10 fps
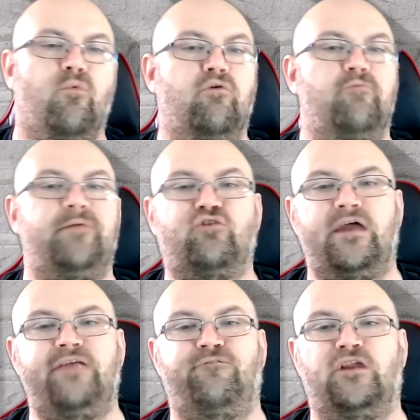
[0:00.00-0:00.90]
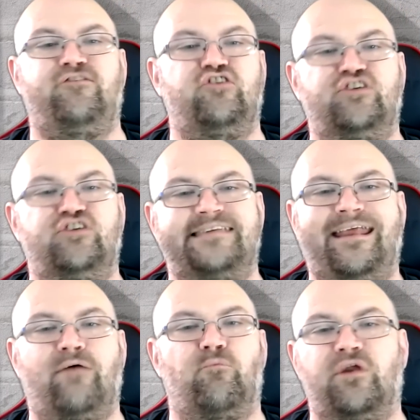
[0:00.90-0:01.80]
We would be grateful if you could
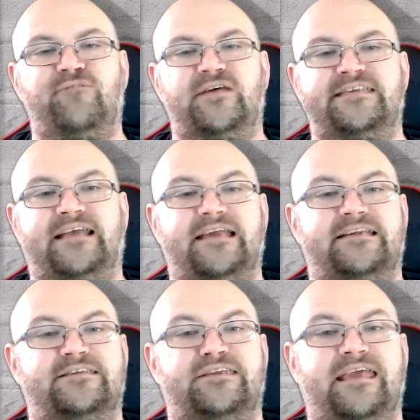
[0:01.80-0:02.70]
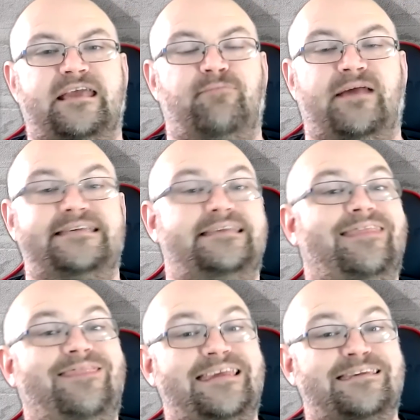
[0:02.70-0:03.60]
set out what investigations are taking place
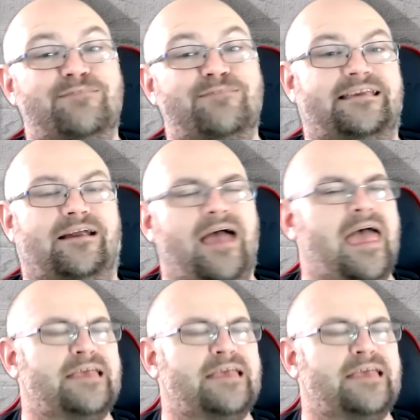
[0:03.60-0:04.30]
into this matter.